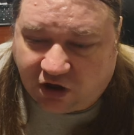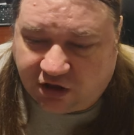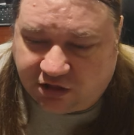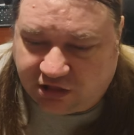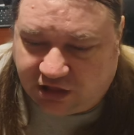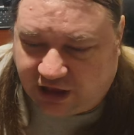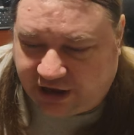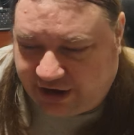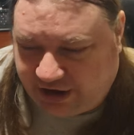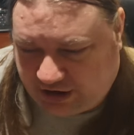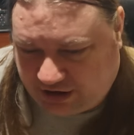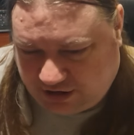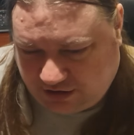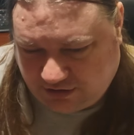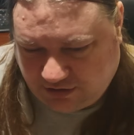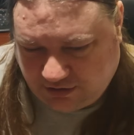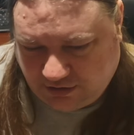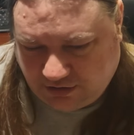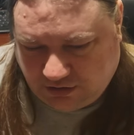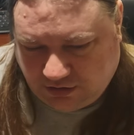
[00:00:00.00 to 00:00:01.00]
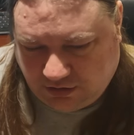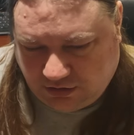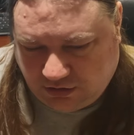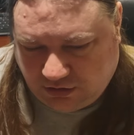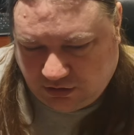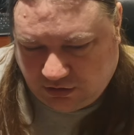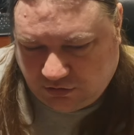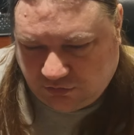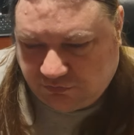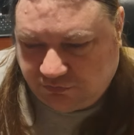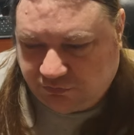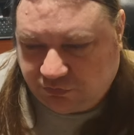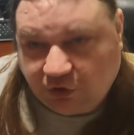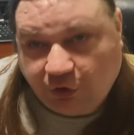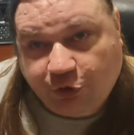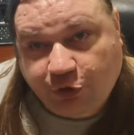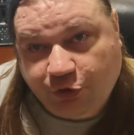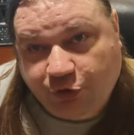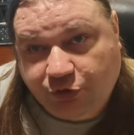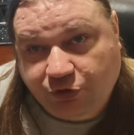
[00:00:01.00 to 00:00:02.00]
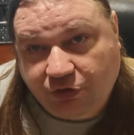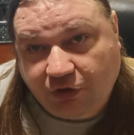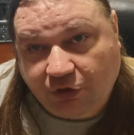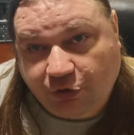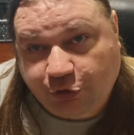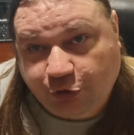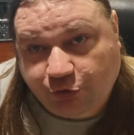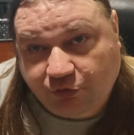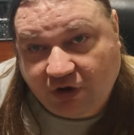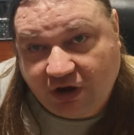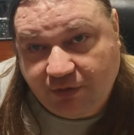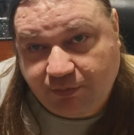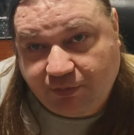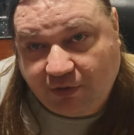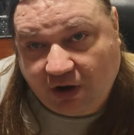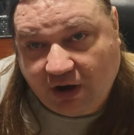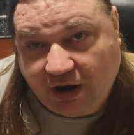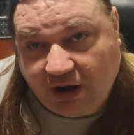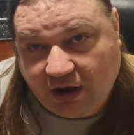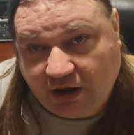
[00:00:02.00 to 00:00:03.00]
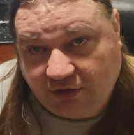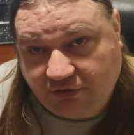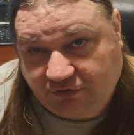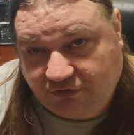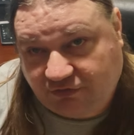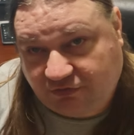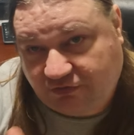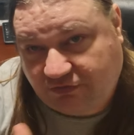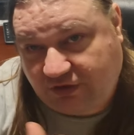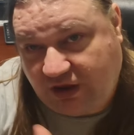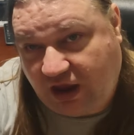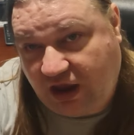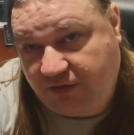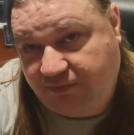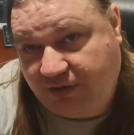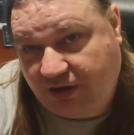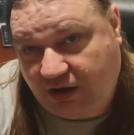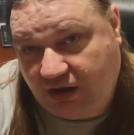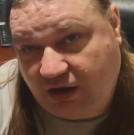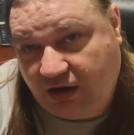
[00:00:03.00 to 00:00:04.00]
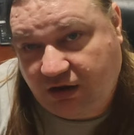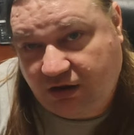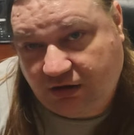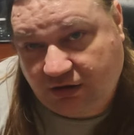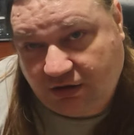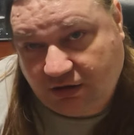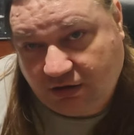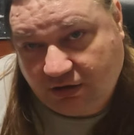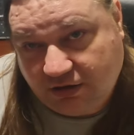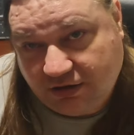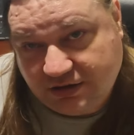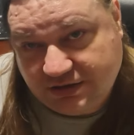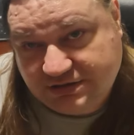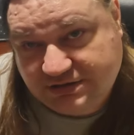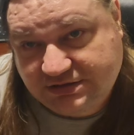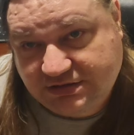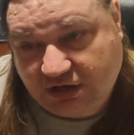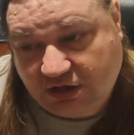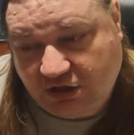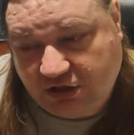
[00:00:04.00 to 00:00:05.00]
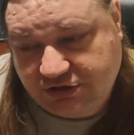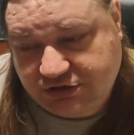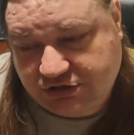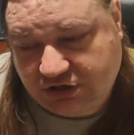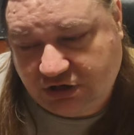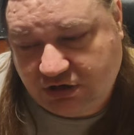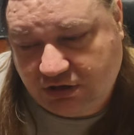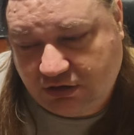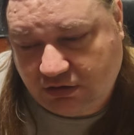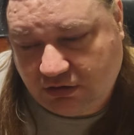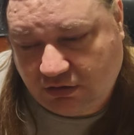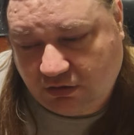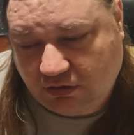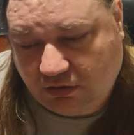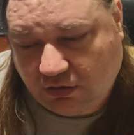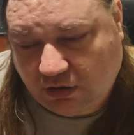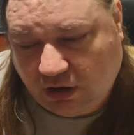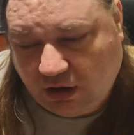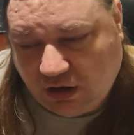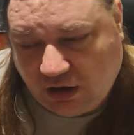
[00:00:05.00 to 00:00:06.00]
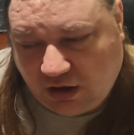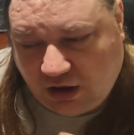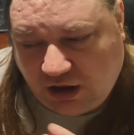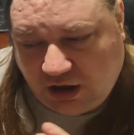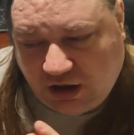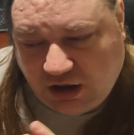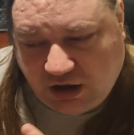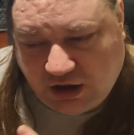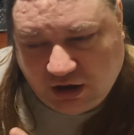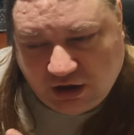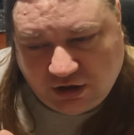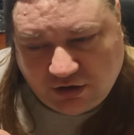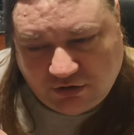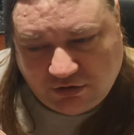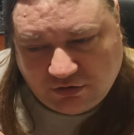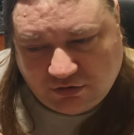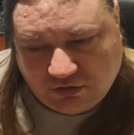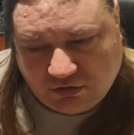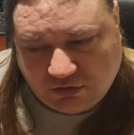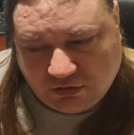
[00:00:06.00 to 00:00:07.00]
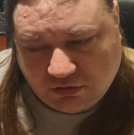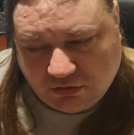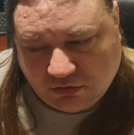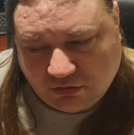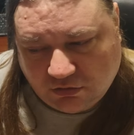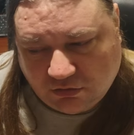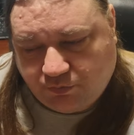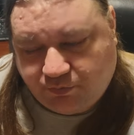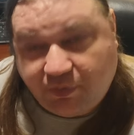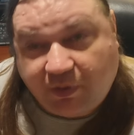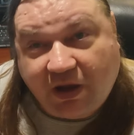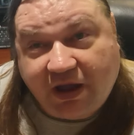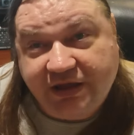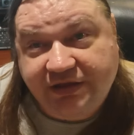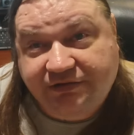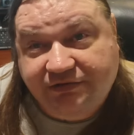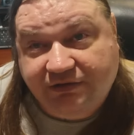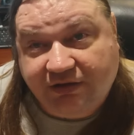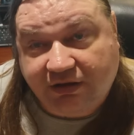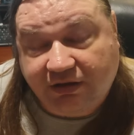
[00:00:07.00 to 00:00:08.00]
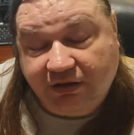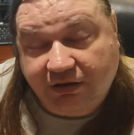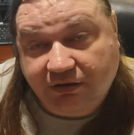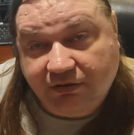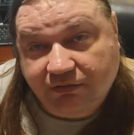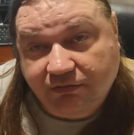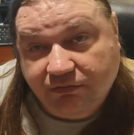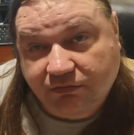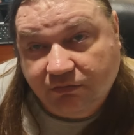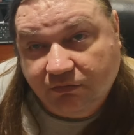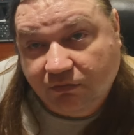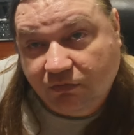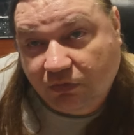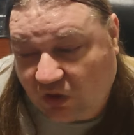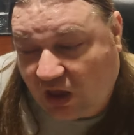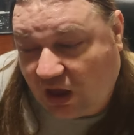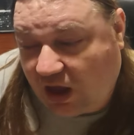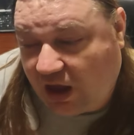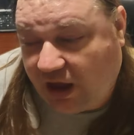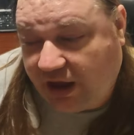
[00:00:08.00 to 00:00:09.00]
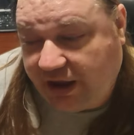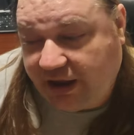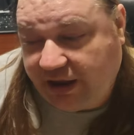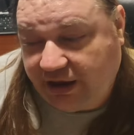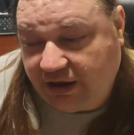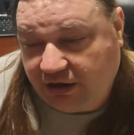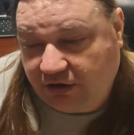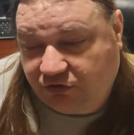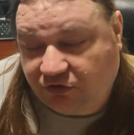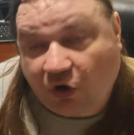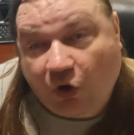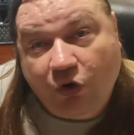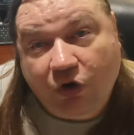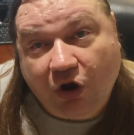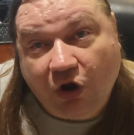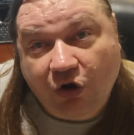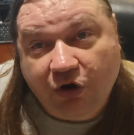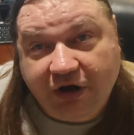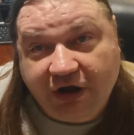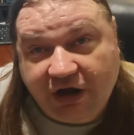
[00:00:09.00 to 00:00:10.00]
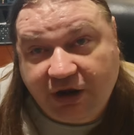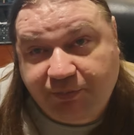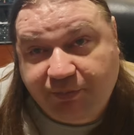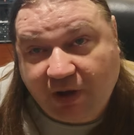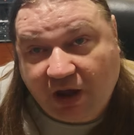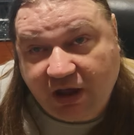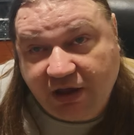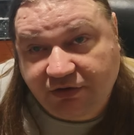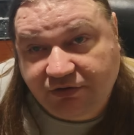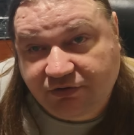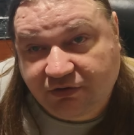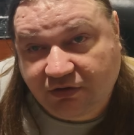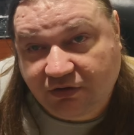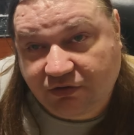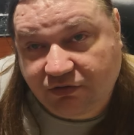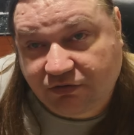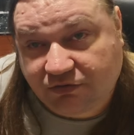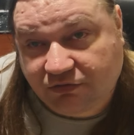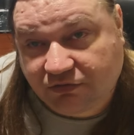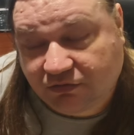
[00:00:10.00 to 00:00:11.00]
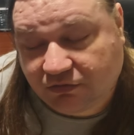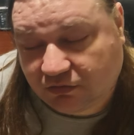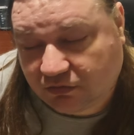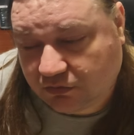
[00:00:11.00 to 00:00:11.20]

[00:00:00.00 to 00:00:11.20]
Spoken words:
on like the three brands, Sabian, Zildjian, and Paiste. I don't own any Paistes.